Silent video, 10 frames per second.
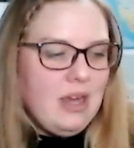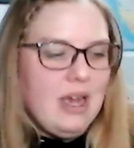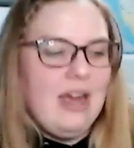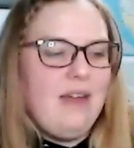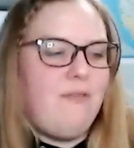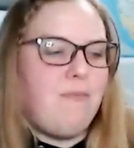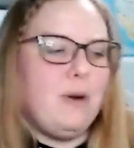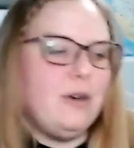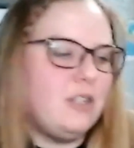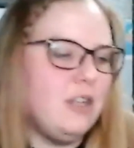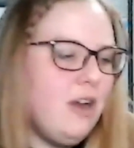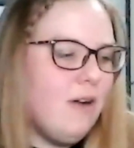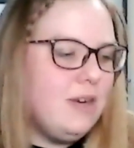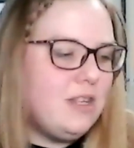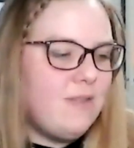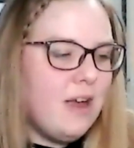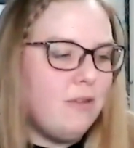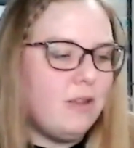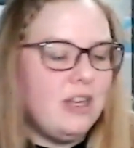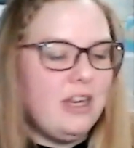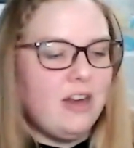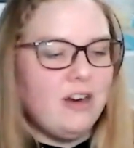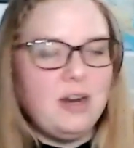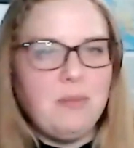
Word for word: I've personally always found Glen Garioch